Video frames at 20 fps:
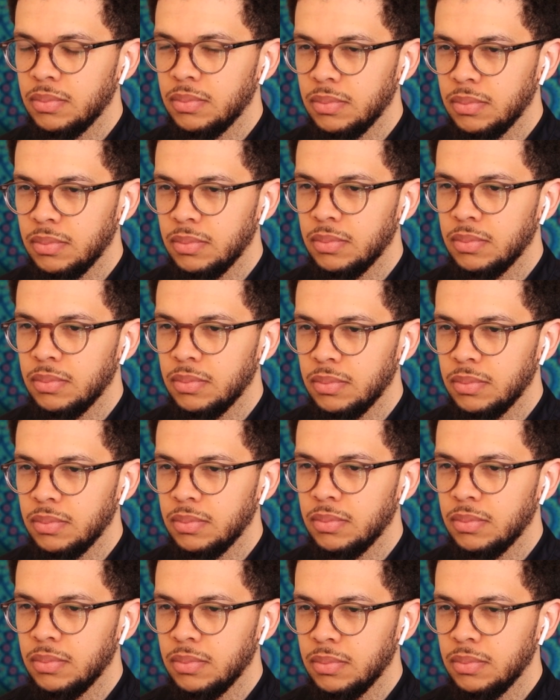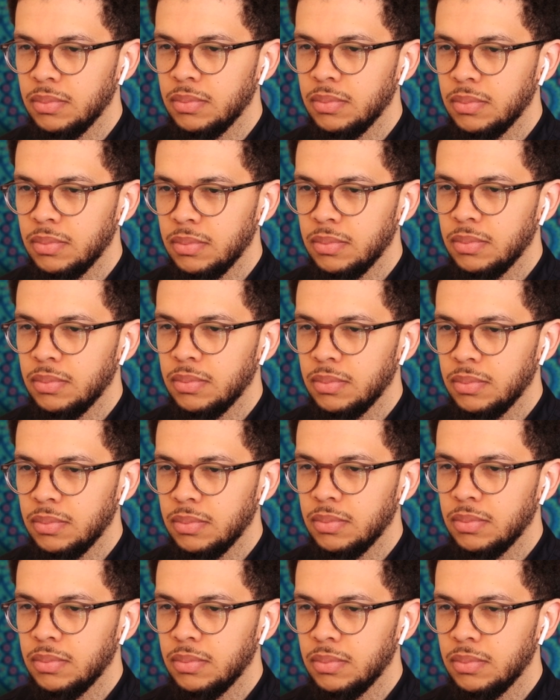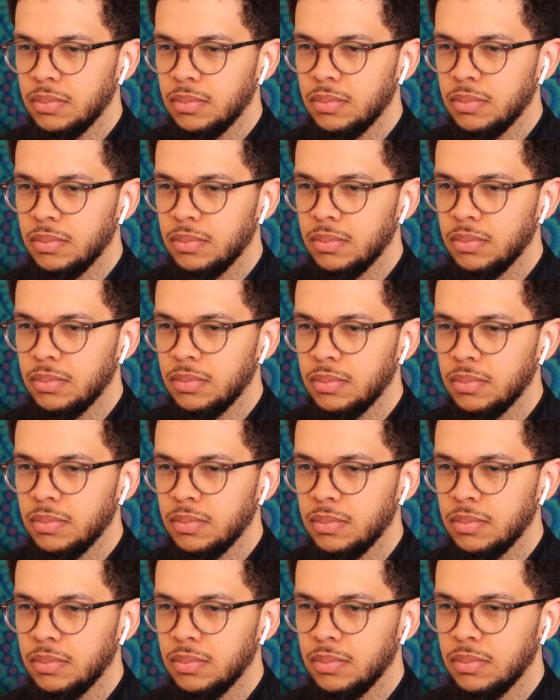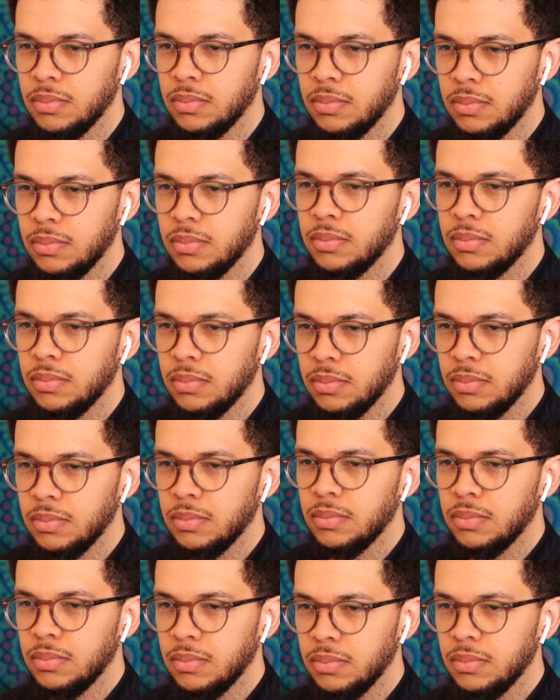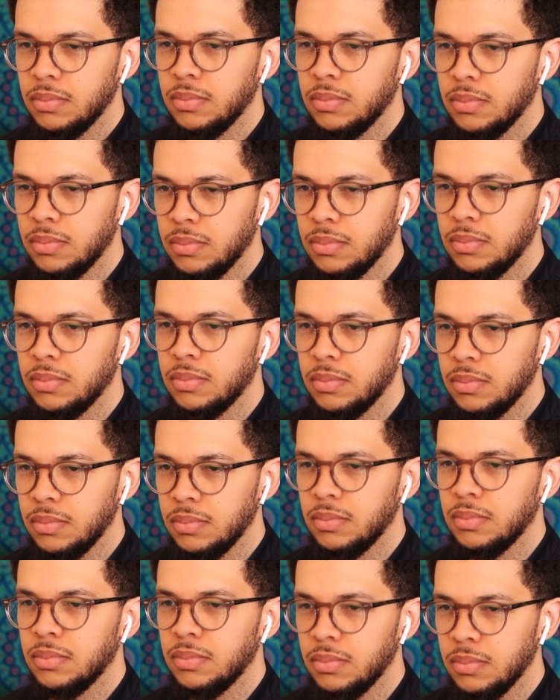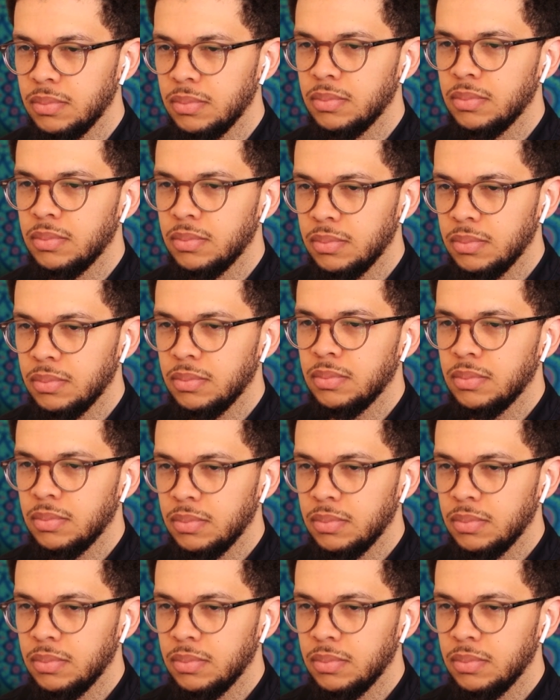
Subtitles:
No words are spoken by the person on screen.